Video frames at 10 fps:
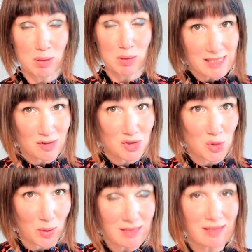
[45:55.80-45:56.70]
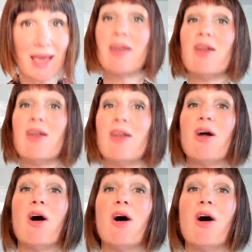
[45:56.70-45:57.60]
Please join us again
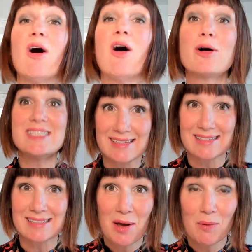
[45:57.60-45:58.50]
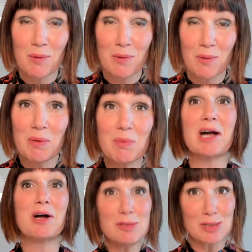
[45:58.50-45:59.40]
on October 6th, when we will
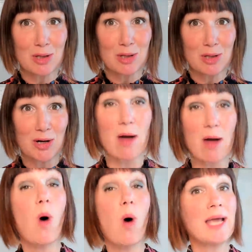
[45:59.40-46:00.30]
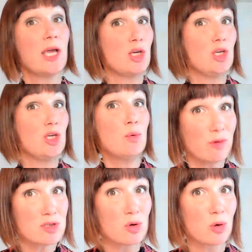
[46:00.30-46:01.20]
take a close look at why
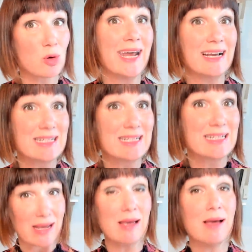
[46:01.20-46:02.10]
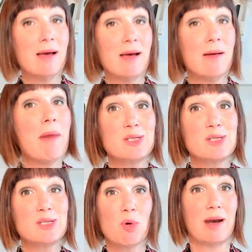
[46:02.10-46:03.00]
universal connectivity
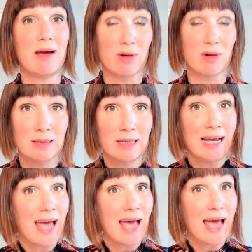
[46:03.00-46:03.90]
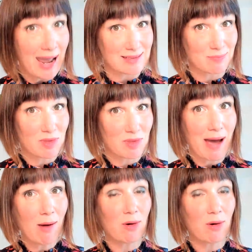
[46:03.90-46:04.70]
matters more than ever, and the